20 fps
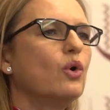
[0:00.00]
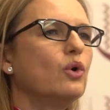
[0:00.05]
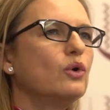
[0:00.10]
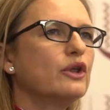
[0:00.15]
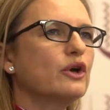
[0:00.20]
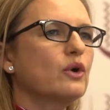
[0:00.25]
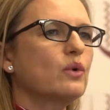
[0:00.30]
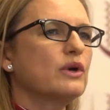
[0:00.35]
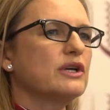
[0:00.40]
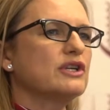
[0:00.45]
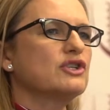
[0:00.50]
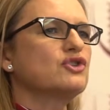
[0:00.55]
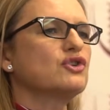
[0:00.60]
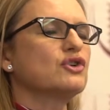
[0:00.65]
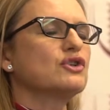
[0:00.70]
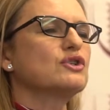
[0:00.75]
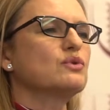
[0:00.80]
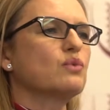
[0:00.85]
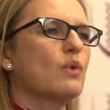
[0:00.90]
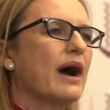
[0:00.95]
the
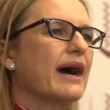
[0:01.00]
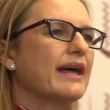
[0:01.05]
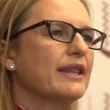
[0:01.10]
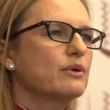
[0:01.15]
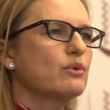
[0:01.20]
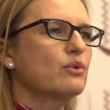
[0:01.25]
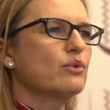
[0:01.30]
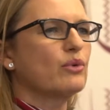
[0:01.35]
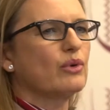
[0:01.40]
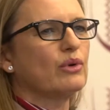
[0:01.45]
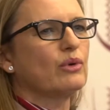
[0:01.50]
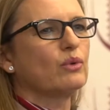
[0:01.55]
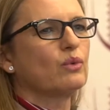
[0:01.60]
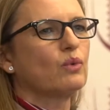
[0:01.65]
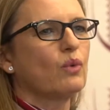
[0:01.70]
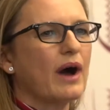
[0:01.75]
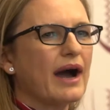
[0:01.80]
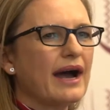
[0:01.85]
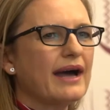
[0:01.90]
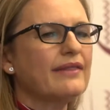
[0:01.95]
questions, why
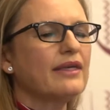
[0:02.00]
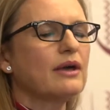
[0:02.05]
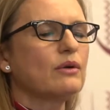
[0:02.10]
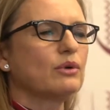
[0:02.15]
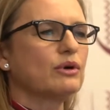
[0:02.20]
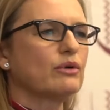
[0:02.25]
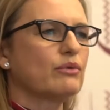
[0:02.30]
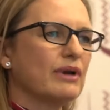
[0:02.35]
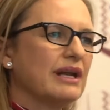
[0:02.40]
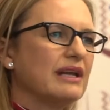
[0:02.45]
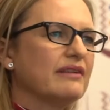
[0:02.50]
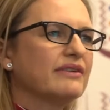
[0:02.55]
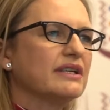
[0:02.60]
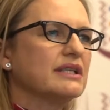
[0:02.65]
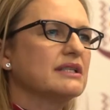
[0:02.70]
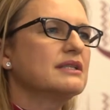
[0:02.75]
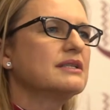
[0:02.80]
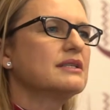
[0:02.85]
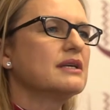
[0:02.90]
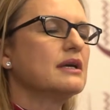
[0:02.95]
they were
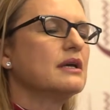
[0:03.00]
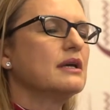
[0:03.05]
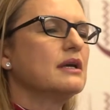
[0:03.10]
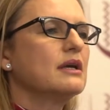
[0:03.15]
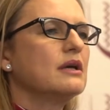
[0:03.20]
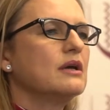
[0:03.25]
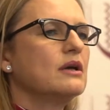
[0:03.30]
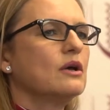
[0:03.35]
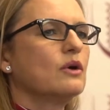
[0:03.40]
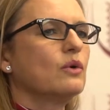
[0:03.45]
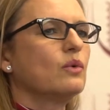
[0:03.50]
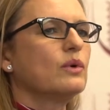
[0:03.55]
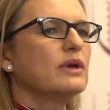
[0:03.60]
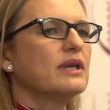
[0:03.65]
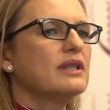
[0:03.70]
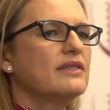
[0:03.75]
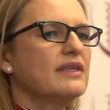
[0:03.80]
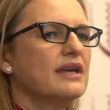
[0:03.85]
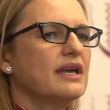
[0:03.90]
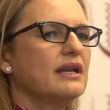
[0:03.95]
relevant. We
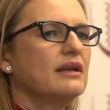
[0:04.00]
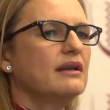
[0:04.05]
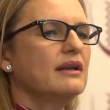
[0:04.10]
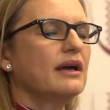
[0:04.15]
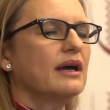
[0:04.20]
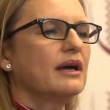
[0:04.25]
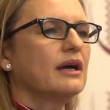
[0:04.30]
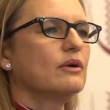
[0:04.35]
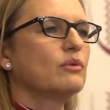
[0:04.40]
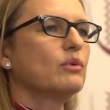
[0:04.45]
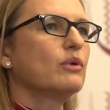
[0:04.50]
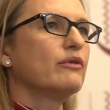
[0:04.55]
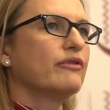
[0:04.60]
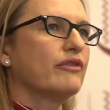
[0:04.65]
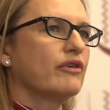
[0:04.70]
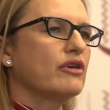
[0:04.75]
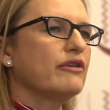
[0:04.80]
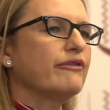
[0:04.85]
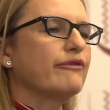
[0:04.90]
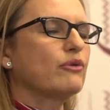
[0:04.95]
then were
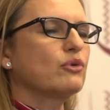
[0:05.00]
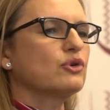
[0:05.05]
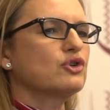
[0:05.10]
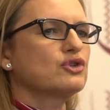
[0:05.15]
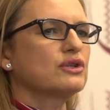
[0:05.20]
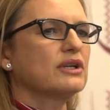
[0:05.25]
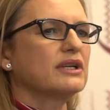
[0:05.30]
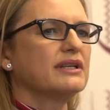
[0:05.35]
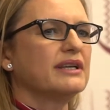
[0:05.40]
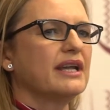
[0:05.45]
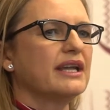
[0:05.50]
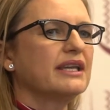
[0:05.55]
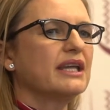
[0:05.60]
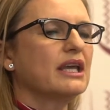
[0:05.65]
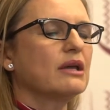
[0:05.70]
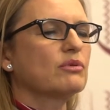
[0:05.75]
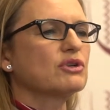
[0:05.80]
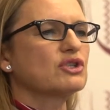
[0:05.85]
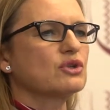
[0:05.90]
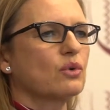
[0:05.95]
very fortunate. Netcare
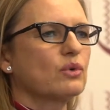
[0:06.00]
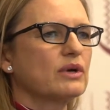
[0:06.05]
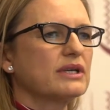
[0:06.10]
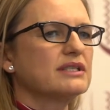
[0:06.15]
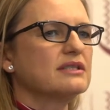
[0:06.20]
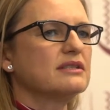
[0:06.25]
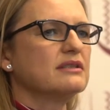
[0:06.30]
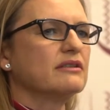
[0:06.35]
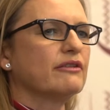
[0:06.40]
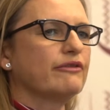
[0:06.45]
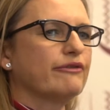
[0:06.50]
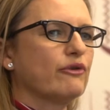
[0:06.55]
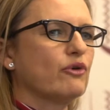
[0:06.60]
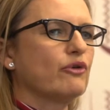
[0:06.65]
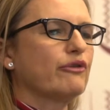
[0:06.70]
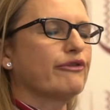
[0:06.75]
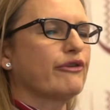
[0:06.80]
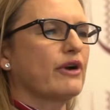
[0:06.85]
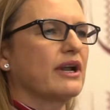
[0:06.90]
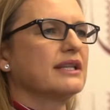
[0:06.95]
was always in the
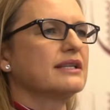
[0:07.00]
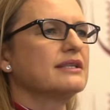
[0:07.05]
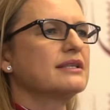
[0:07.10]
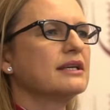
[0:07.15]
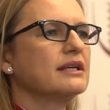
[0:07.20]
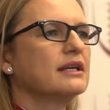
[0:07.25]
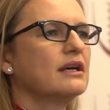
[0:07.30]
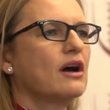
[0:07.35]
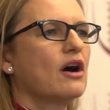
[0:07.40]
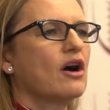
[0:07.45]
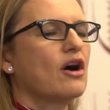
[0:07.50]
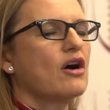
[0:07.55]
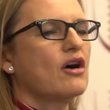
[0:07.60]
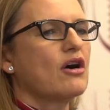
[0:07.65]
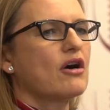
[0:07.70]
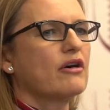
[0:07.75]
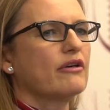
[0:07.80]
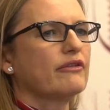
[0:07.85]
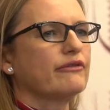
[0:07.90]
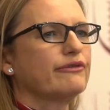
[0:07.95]
forefront
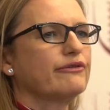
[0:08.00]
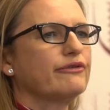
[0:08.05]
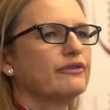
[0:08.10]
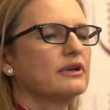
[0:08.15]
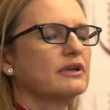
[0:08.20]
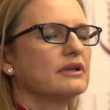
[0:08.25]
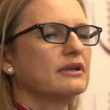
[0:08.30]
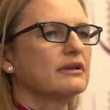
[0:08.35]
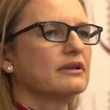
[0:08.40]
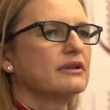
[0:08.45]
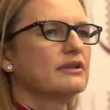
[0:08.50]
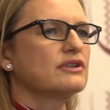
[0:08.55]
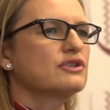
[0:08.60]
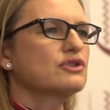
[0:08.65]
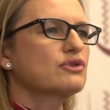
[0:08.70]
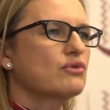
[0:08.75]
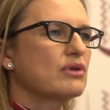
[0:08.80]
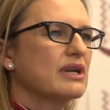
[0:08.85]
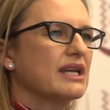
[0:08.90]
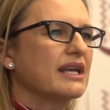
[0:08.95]
of the
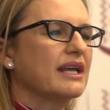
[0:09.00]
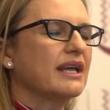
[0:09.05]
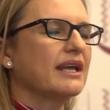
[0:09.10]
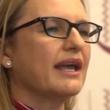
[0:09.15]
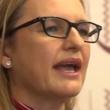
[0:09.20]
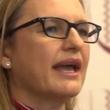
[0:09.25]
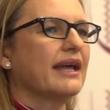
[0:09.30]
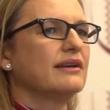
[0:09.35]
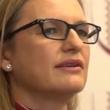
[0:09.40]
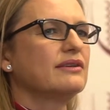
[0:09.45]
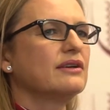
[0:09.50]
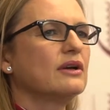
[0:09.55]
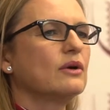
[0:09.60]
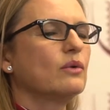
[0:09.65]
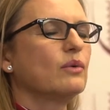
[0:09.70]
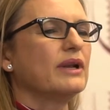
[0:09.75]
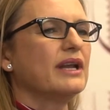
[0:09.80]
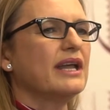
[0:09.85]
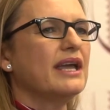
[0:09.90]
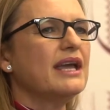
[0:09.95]
screening, and
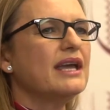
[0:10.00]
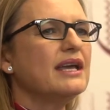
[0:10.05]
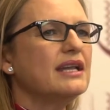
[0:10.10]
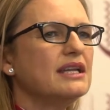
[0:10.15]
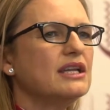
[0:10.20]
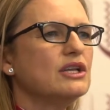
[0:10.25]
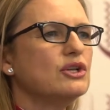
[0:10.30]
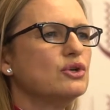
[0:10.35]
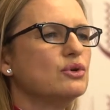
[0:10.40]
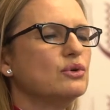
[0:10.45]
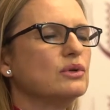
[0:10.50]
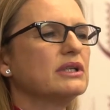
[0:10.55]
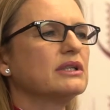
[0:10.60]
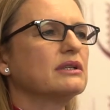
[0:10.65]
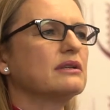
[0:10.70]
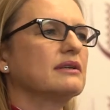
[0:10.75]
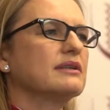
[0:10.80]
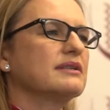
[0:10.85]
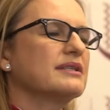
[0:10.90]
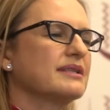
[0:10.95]
when any new
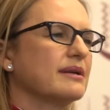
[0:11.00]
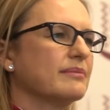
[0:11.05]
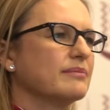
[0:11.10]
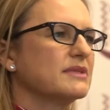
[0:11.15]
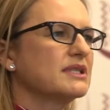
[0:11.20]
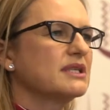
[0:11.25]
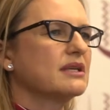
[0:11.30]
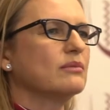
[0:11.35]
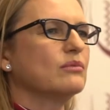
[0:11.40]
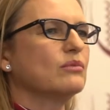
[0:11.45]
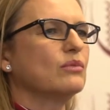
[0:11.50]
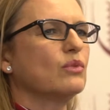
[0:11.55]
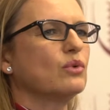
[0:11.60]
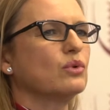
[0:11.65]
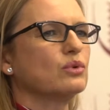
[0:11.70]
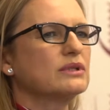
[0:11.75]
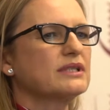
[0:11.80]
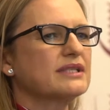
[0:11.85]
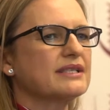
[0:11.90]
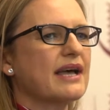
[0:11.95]
symptom or
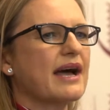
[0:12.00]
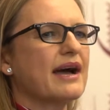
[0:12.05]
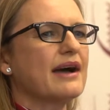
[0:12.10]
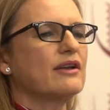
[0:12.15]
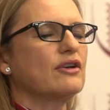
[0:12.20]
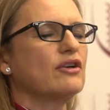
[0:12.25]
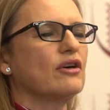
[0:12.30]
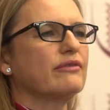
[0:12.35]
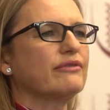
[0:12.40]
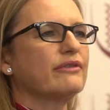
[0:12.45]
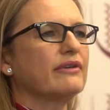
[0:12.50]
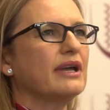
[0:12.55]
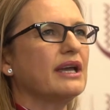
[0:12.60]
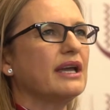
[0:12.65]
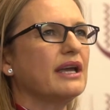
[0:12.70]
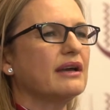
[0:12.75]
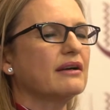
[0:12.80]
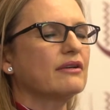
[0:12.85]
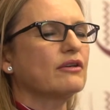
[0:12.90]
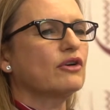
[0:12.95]
sign of
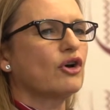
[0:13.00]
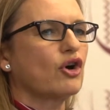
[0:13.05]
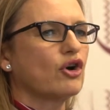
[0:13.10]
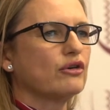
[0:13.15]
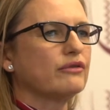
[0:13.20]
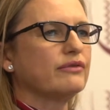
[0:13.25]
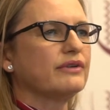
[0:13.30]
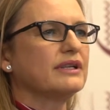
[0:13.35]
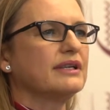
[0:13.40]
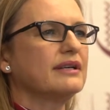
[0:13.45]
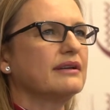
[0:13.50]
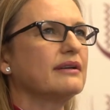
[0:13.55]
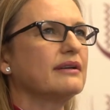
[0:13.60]
COVID